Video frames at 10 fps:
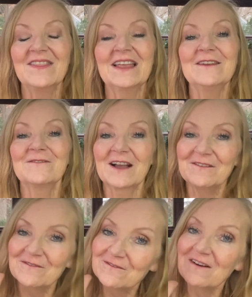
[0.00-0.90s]
then define
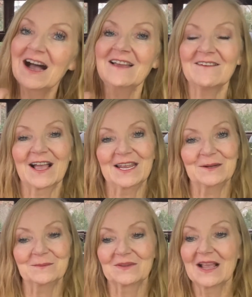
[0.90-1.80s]
5
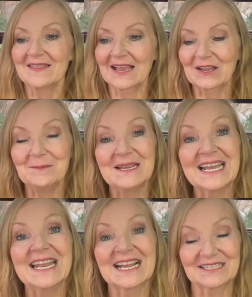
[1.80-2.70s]
items that can be
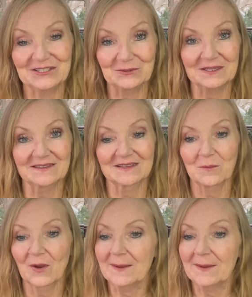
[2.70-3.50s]
connected to it in some way.